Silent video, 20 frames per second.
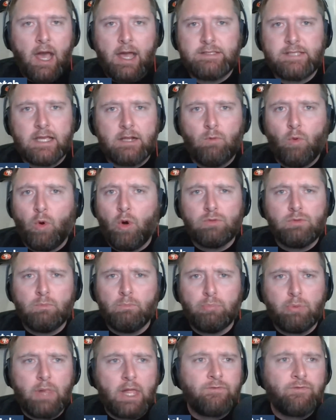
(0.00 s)
he's saying, well,
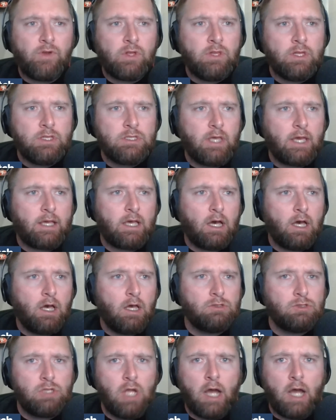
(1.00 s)
Blake Freeland's like
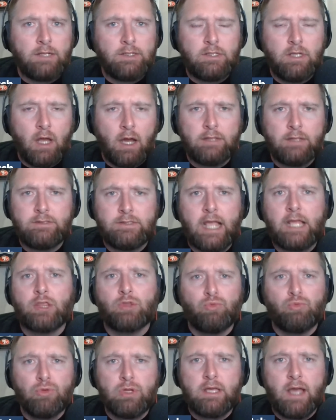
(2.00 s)
a
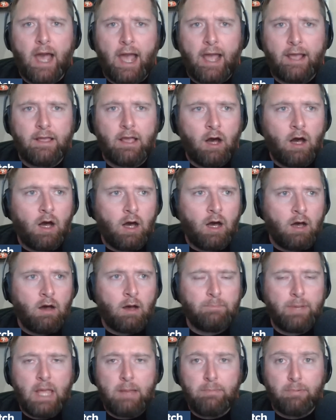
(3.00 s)
day three guy
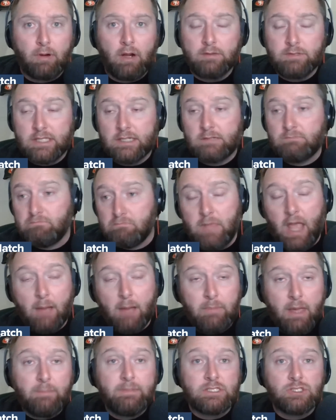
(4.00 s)
on paper. I said,
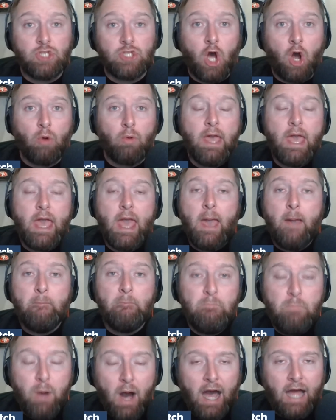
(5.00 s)
yeah, maybe so.
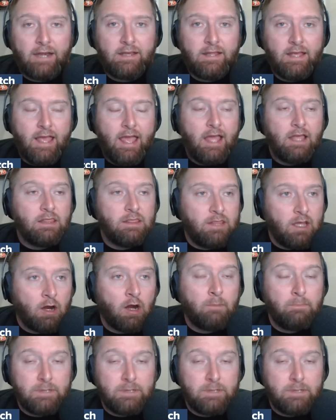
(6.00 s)
But there